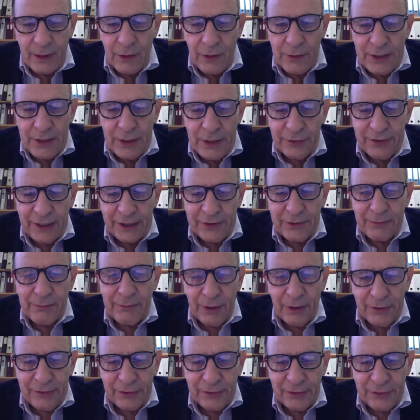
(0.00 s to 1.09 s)
we know that the
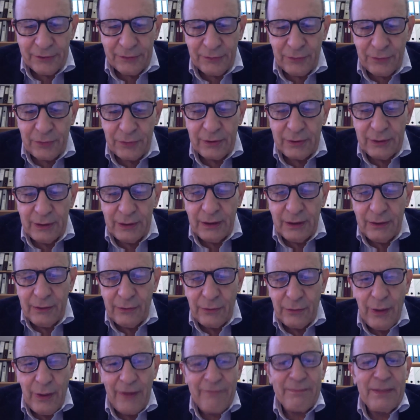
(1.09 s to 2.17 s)
mothers
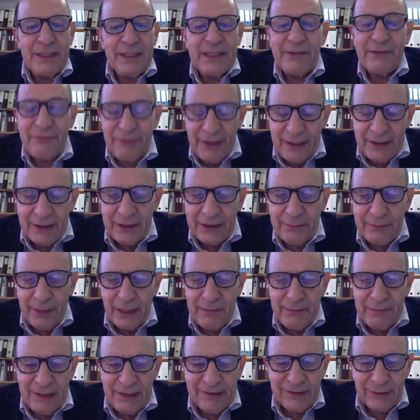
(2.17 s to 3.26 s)
who have been infected by
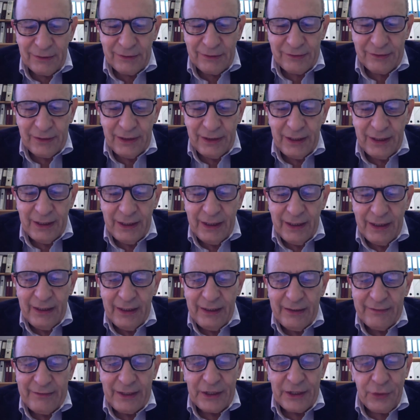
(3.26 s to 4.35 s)
measles,
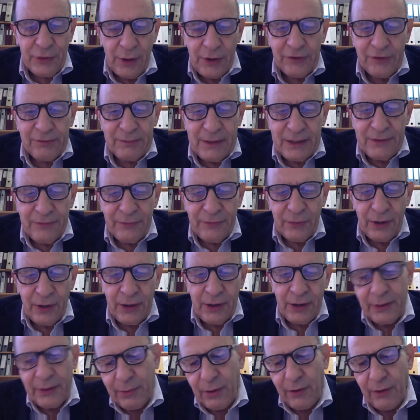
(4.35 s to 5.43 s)
they transmit for a
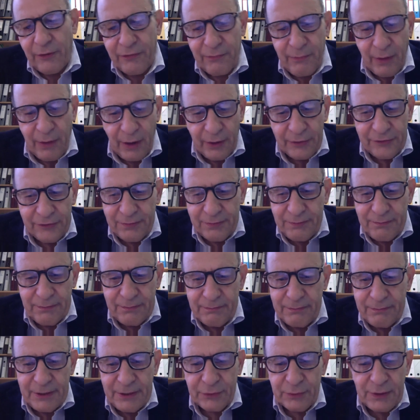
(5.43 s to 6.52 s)
number of months,
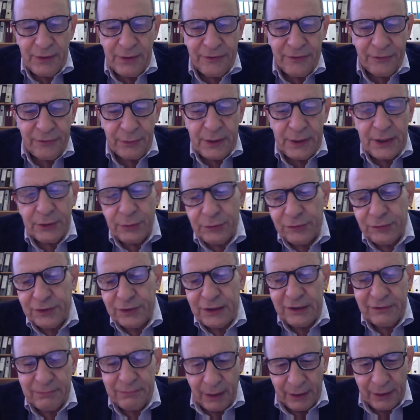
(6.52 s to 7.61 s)
between 3 to
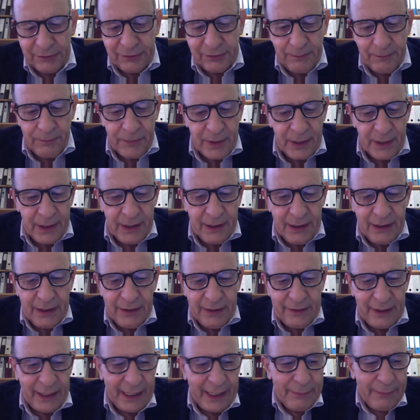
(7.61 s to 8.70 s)
6 months. They
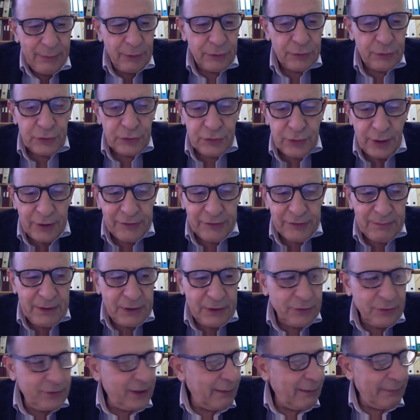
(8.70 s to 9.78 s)
are able to transmit to
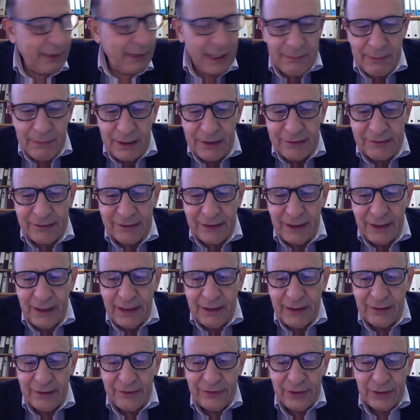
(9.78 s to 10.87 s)
their babies
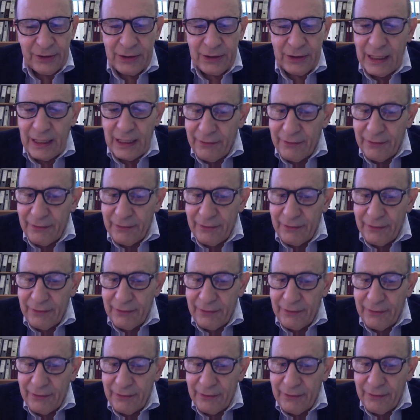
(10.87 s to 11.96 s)
a certain level of
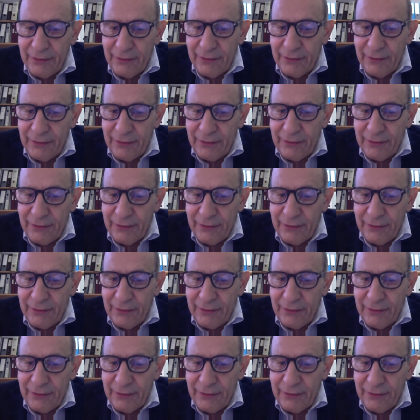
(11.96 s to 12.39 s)
antibodies